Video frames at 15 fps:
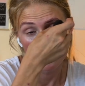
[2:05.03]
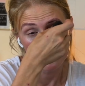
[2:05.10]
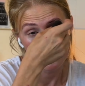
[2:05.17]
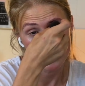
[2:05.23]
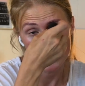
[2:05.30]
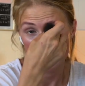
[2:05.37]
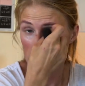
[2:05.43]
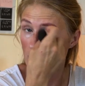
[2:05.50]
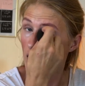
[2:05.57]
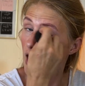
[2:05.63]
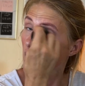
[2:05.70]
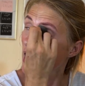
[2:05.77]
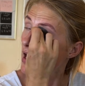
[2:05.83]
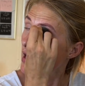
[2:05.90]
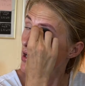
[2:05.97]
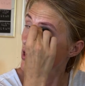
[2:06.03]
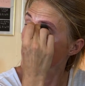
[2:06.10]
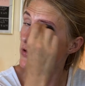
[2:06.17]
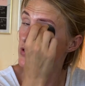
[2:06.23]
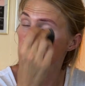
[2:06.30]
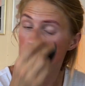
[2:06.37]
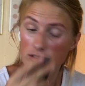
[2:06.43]
Because I
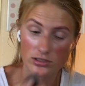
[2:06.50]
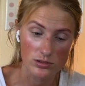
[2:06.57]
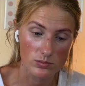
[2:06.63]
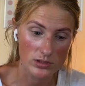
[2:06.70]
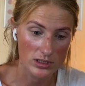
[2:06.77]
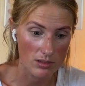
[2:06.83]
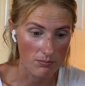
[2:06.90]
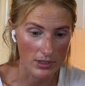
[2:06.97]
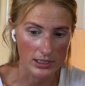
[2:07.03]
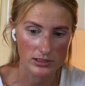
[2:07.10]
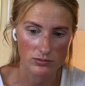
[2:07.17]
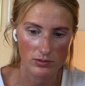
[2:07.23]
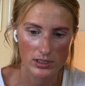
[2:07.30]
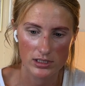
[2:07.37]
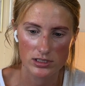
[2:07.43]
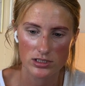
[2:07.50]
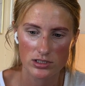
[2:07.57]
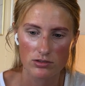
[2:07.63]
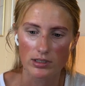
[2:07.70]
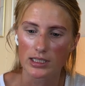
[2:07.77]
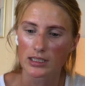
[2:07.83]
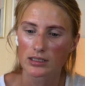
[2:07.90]
always assume that the best way to do
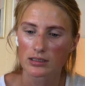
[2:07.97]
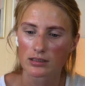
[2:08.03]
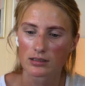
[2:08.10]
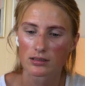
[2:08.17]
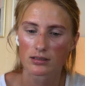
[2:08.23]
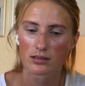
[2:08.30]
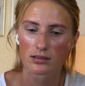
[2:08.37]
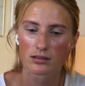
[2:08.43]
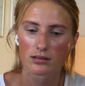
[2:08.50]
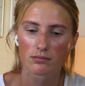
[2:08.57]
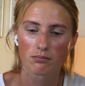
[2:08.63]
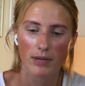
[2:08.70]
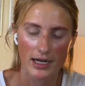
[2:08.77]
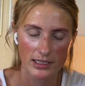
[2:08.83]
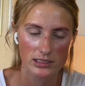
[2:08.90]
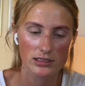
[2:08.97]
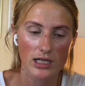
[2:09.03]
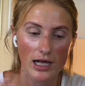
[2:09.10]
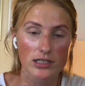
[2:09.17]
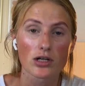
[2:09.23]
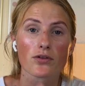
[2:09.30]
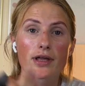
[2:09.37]
it, I
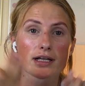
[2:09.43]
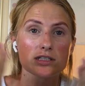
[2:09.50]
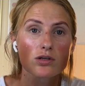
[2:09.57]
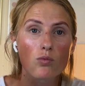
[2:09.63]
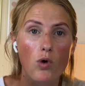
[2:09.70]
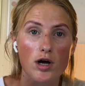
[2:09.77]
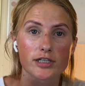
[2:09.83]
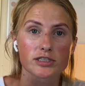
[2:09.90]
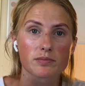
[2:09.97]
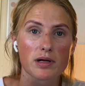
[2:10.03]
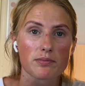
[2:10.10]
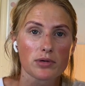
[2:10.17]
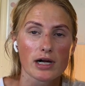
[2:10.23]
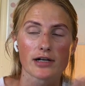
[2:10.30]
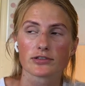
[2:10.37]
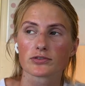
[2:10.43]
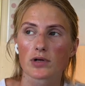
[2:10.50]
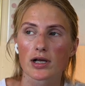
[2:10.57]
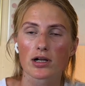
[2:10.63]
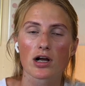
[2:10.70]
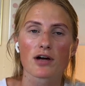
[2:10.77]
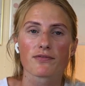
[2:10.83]
don't like to wash my brows
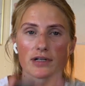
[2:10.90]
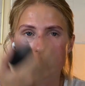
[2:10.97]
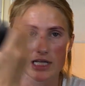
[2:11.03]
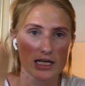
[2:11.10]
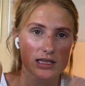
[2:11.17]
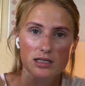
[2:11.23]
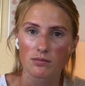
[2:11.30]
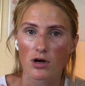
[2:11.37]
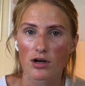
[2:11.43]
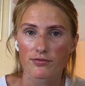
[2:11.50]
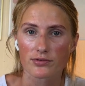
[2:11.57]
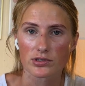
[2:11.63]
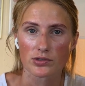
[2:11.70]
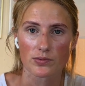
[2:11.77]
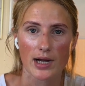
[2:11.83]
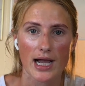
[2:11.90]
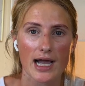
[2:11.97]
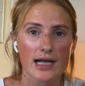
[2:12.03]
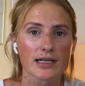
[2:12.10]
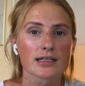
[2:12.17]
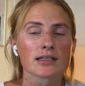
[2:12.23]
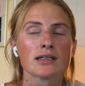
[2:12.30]
right off. I take them off with a
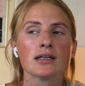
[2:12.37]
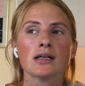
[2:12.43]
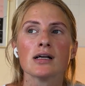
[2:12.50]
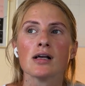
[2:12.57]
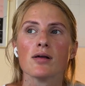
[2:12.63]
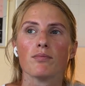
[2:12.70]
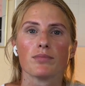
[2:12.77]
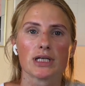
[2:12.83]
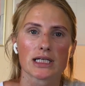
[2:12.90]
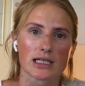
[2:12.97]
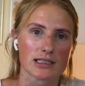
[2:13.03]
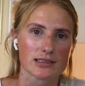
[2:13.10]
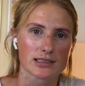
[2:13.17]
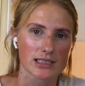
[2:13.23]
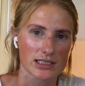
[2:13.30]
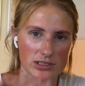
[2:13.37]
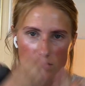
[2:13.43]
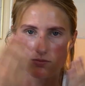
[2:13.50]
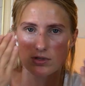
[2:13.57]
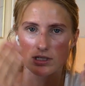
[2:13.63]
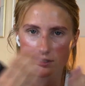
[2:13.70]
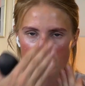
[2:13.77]
rag because I don't
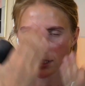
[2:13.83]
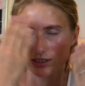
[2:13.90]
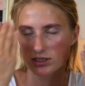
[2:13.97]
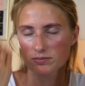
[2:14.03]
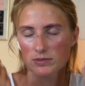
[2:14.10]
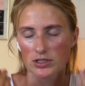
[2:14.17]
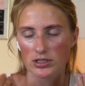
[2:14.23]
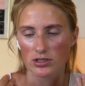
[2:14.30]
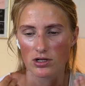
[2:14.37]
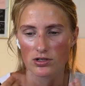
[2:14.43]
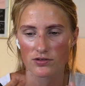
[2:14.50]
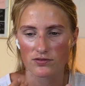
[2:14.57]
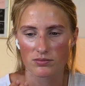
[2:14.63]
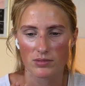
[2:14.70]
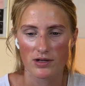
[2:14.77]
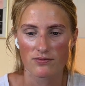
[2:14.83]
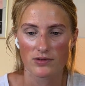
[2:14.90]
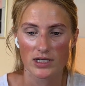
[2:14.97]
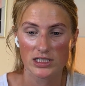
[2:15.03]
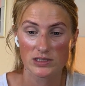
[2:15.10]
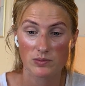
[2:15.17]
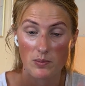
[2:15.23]
want to like smear it all over my
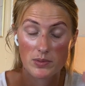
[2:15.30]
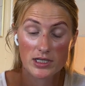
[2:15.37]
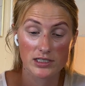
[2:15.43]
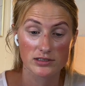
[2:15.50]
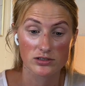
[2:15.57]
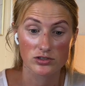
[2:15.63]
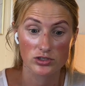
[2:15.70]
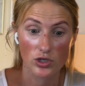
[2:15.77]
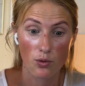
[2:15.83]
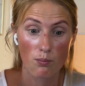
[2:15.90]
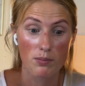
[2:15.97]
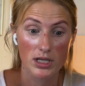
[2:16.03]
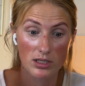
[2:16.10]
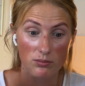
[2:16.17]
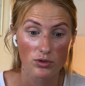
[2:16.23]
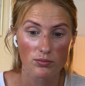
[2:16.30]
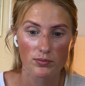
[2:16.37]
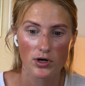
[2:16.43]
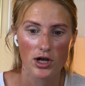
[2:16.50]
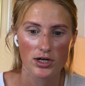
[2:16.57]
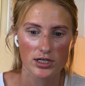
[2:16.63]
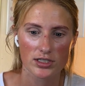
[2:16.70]
face. But because there's so minimal
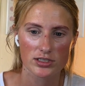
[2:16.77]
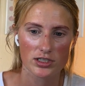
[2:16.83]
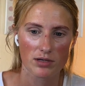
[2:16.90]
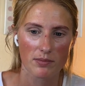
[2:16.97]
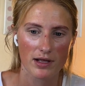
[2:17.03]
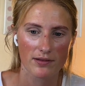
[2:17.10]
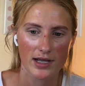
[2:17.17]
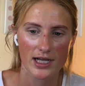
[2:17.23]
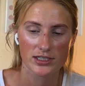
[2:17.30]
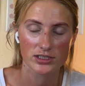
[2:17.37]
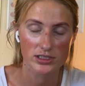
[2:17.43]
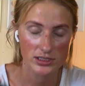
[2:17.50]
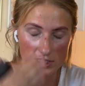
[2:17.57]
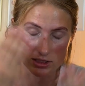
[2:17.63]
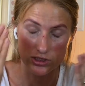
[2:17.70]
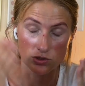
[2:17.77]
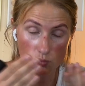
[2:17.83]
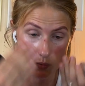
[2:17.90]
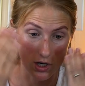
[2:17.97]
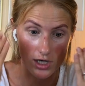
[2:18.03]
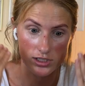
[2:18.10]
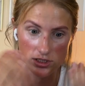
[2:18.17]
product on my lashes, I just
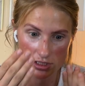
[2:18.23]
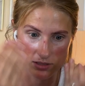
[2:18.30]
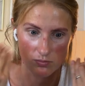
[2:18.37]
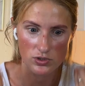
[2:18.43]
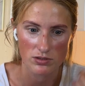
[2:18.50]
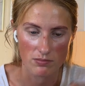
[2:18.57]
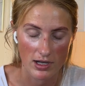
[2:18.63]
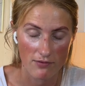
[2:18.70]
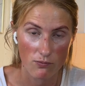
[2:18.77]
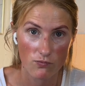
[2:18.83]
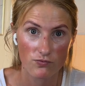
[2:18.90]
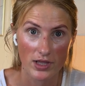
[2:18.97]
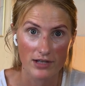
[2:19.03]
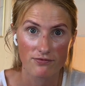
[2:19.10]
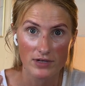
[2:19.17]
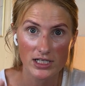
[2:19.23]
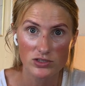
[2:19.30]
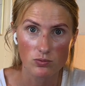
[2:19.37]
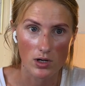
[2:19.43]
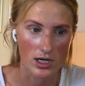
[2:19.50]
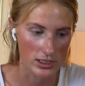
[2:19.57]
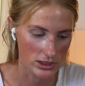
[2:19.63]
wash them with my like face
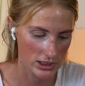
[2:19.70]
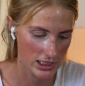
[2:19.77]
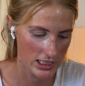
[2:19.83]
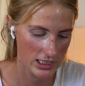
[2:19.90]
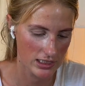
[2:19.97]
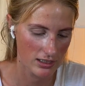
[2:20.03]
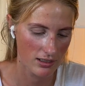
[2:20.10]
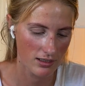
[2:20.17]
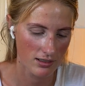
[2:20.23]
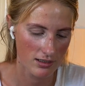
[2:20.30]
wash in